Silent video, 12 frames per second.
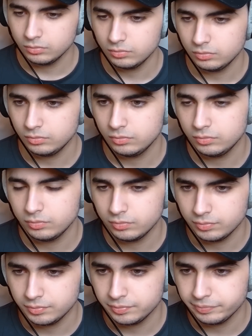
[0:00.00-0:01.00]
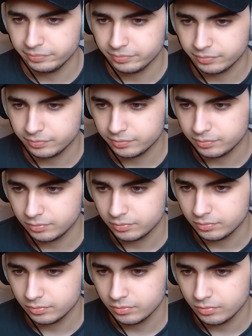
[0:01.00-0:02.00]
The true Dragon Warrior will
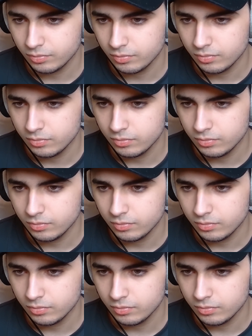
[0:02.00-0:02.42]
be revealed.